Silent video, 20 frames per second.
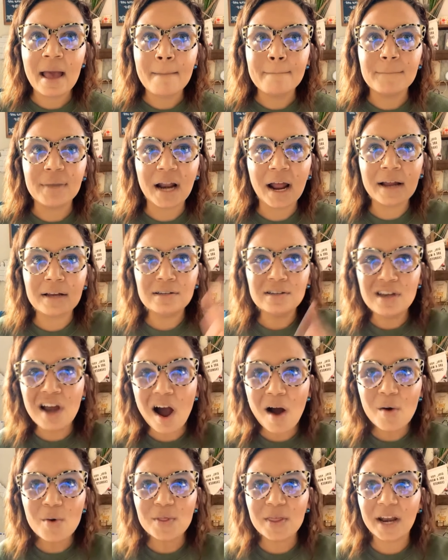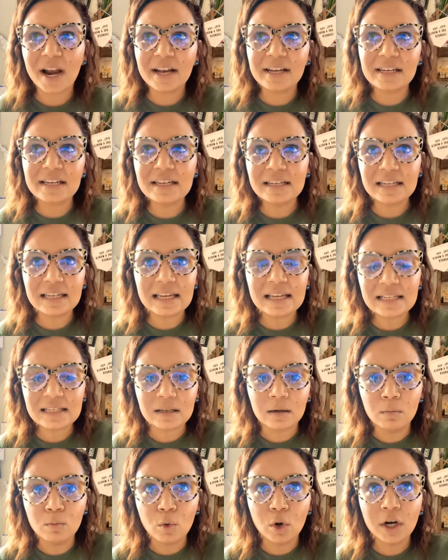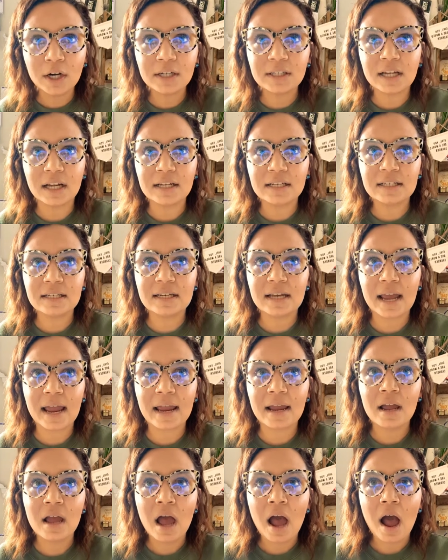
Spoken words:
but I know that I need to get some work done today,